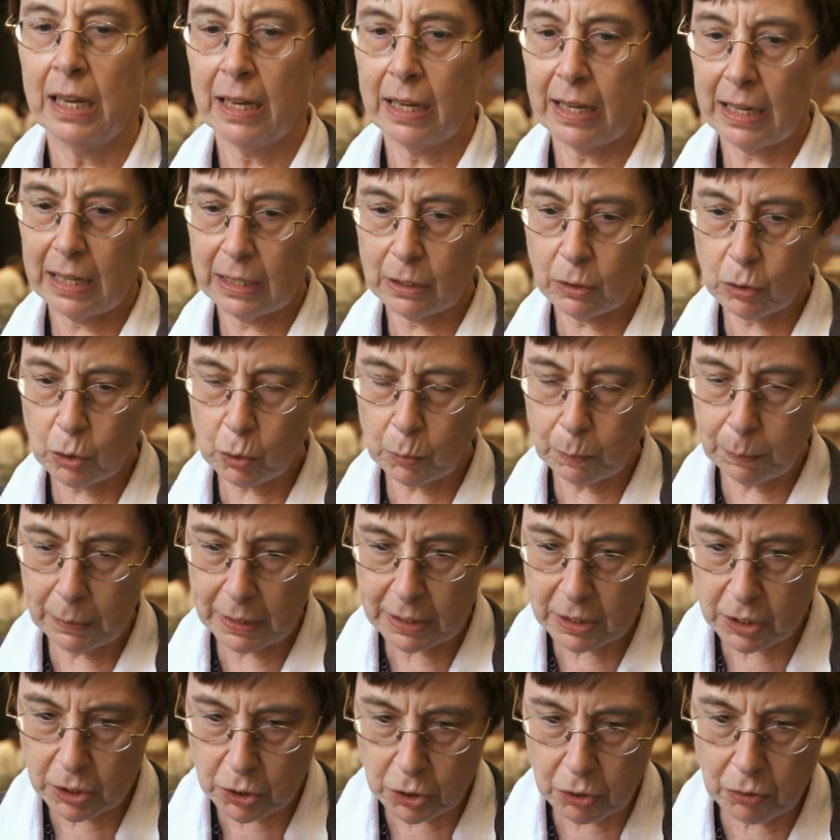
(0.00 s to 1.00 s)
and to be
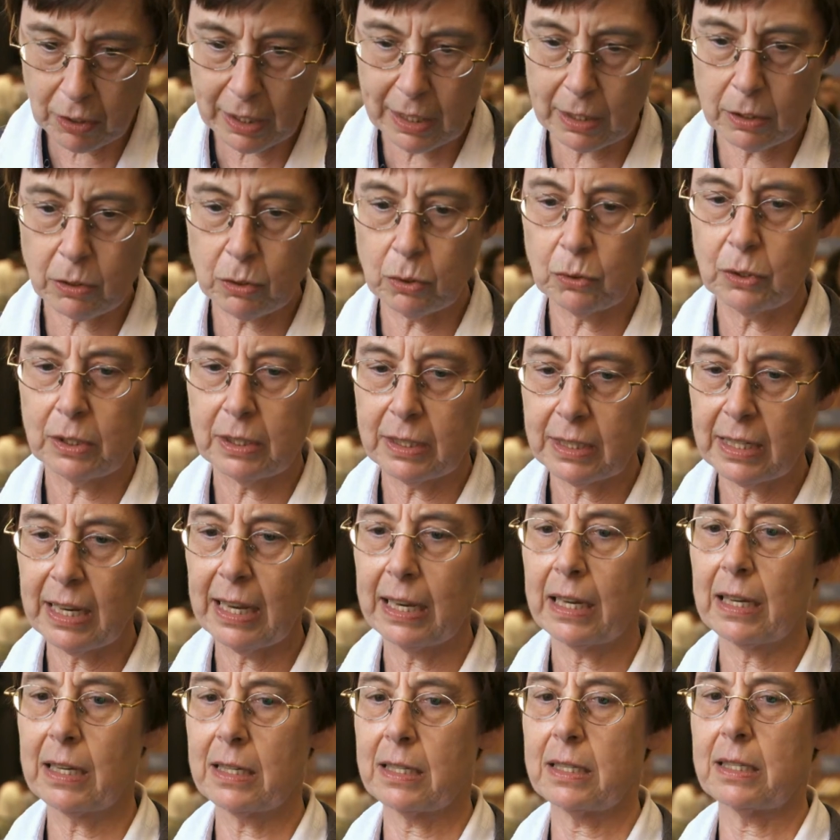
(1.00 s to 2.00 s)
strict to the
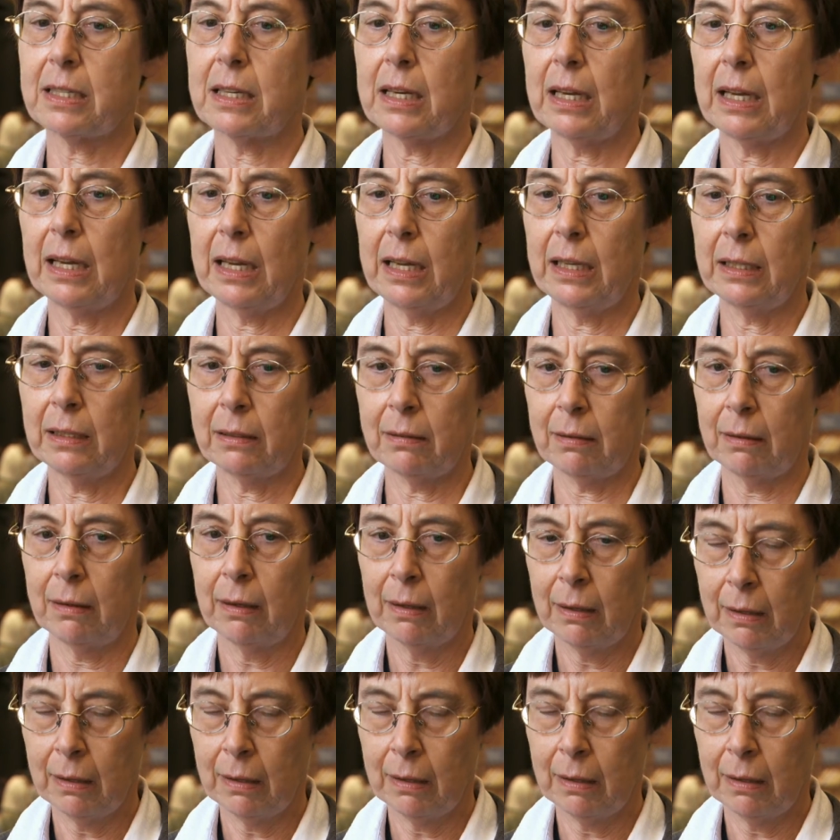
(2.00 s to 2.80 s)
text, and